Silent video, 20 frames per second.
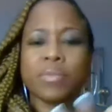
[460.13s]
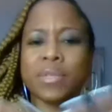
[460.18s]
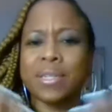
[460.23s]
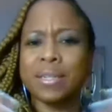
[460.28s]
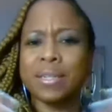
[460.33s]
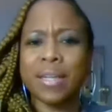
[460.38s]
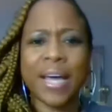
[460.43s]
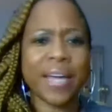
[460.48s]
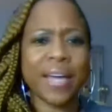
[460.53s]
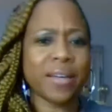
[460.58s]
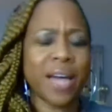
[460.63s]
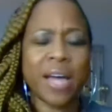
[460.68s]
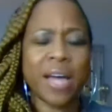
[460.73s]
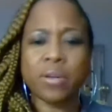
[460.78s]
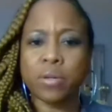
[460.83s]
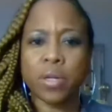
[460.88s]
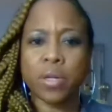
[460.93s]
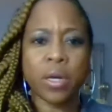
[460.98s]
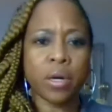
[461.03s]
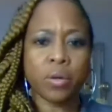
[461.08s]
like, I
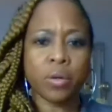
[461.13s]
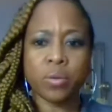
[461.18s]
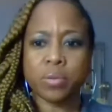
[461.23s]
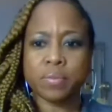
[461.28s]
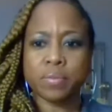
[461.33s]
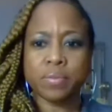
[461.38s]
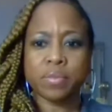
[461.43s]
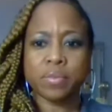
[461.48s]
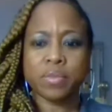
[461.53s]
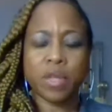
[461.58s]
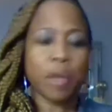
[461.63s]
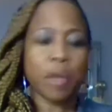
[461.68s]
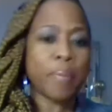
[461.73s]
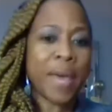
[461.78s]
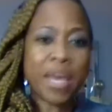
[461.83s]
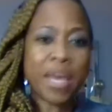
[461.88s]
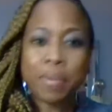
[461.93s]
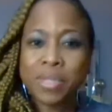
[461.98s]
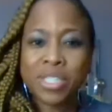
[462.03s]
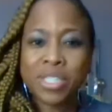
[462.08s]
don't know, a
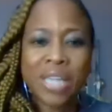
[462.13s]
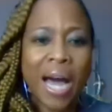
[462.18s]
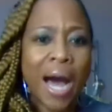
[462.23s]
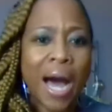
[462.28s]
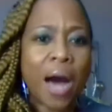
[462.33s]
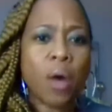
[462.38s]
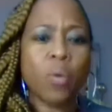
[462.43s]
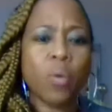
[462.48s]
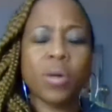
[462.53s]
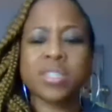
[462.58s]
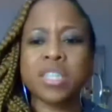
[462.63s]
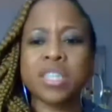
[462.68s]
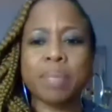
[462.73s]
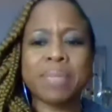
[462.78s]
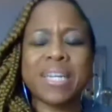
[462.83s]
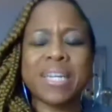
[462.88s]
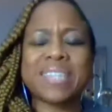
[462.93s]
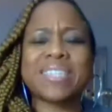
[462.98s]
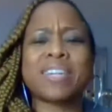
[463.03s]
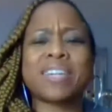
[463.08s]
baby shower or something
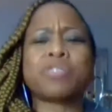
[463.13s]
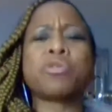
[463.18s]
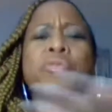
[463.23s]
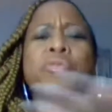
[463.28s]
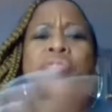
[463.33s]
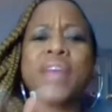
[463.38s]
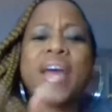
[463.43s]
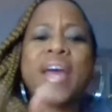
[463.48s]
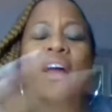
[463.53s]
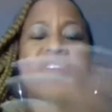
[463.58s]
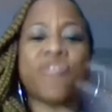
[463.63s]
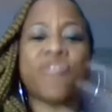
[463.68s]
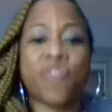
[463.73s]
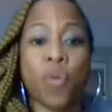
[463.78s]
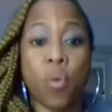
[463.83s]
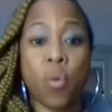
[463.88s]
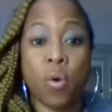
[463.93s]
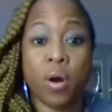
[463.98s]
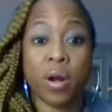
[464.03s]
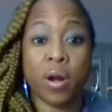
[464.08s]
like that, you're there
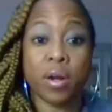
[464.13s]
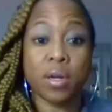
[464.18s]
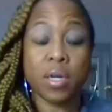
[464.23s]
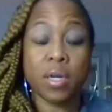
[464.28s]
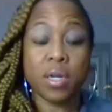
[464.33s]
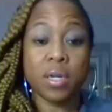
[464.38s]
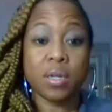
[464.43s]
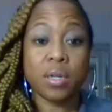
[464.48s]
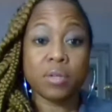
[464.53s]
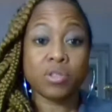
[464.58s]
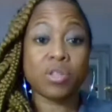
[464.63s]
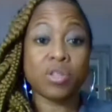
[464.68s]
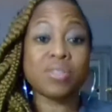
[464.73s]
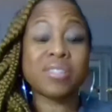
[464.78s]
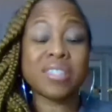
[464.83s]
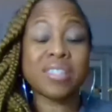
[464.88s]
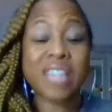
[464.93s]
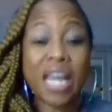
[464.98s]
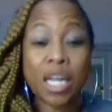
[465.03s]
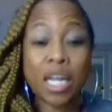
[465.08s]
to
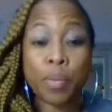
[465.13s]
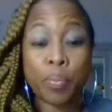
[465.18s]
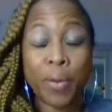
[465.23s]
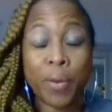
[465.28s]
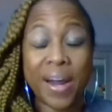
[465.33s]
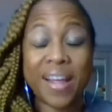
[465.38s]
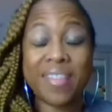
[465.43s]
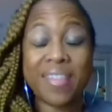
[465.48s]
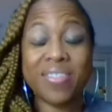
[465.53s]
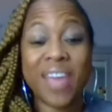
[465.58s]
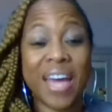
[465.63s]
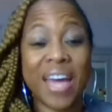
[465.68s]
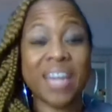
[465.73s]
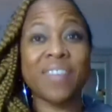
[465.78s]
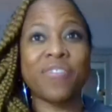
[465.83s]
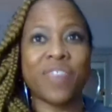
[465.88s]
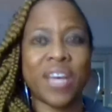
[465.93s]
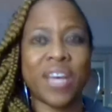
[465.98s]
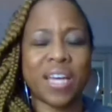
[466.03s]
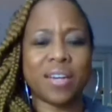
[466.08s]
celebrate that
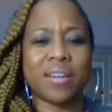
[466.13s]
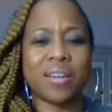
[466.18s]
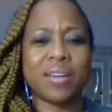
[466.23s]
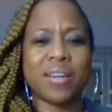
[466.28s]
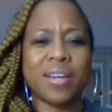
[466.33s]
event.